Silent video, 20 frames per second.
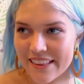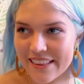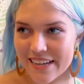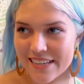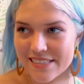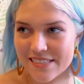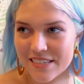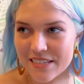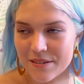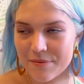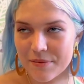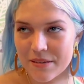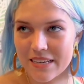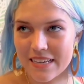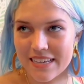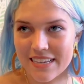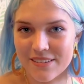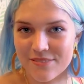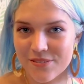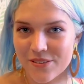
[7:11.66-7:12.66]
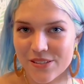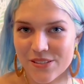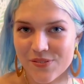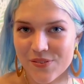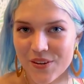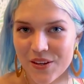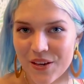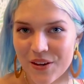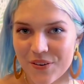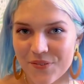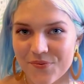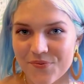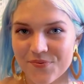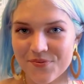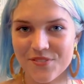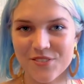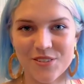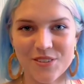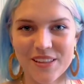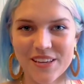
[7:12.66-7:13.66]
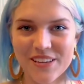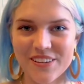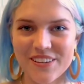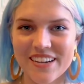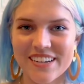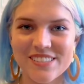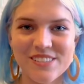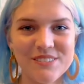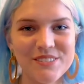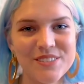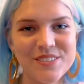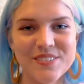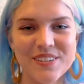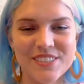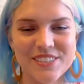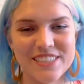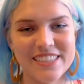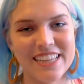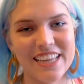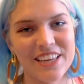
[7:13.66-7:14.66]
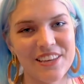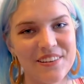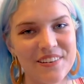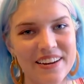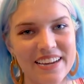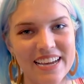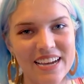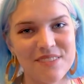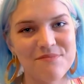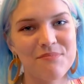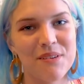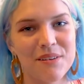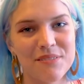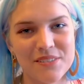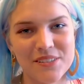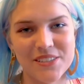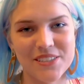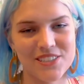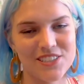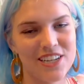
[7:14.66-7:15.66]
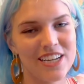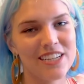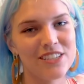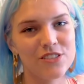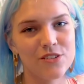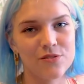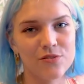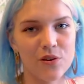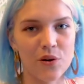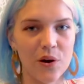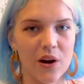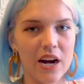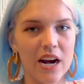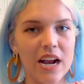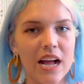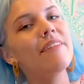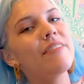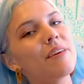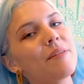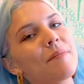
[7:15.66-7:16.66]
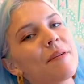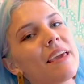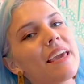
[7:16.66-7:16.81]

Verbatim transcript: and that's gonna be it for this video. So thank you guys so much for watching. Thank you again, Buffalo Exchange, for having